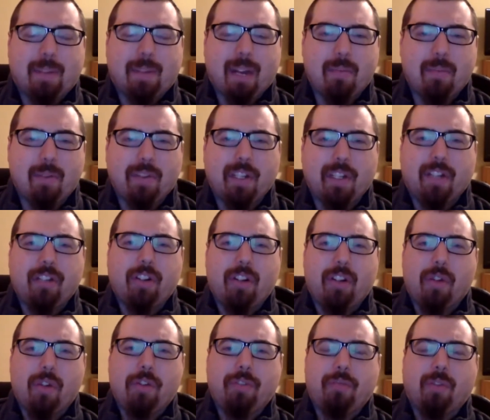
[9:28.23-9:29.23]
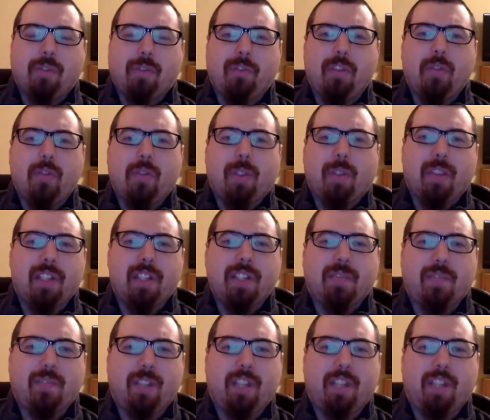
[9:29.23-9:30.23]
but I'm only going to go through a few in this
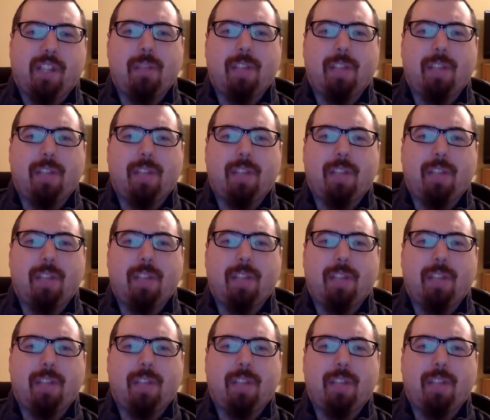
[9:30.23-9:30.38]
video